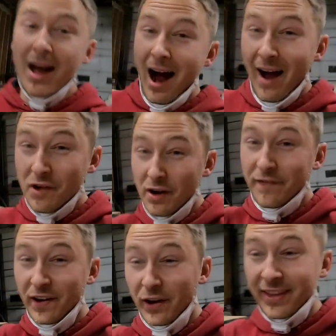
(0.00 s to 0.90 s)
I've got to
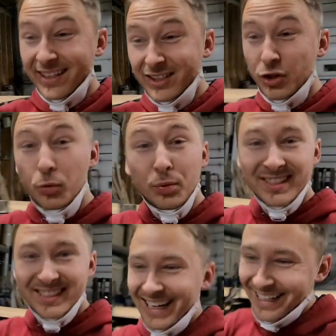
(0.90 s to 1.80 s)
fill this tube with
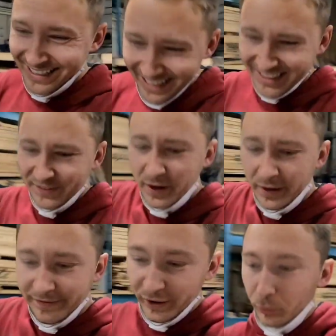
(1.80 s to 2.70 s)
sand. Yes, I've got to
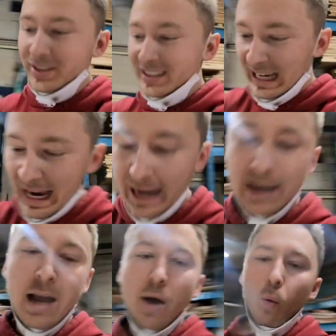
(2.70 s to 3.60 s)
fill it with sand.
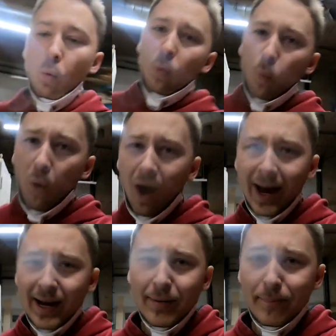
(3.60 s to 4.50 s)

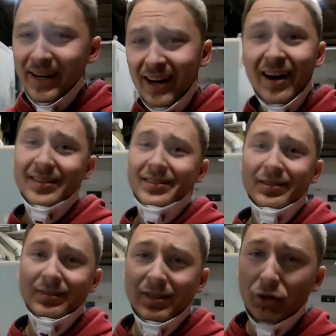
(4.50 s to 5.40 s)
Why? Because.
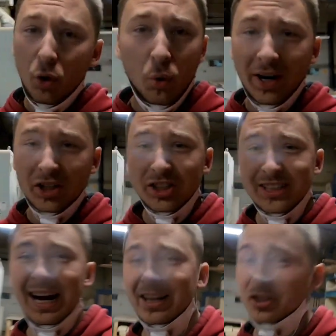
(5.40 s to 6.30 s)
No questions
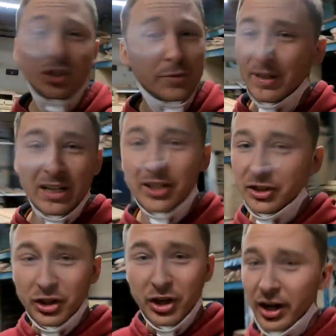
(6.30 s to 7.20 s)
asked. Just because.
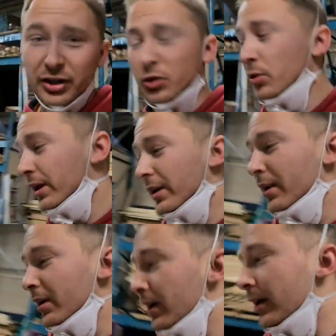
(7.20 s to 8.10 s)
You got to do it.
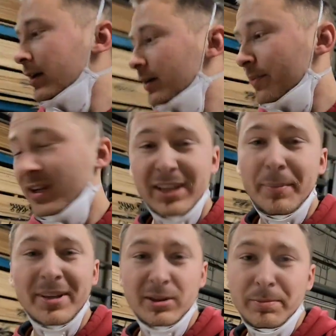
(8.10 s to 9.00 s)
Because I
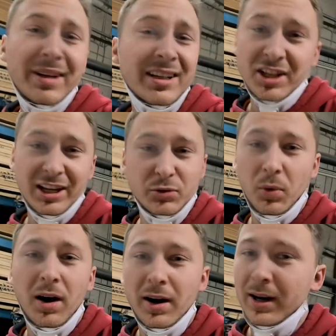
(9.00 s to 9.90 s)
miss the beach, that's
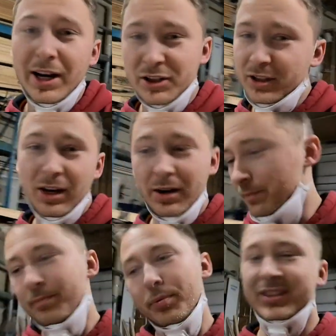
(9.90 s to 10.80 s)
why. I just got to
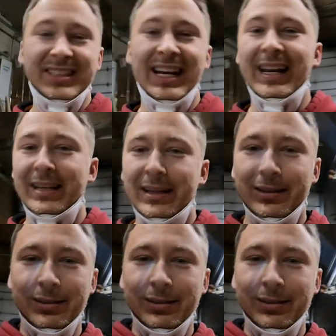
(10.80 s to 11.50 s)
put sand in it.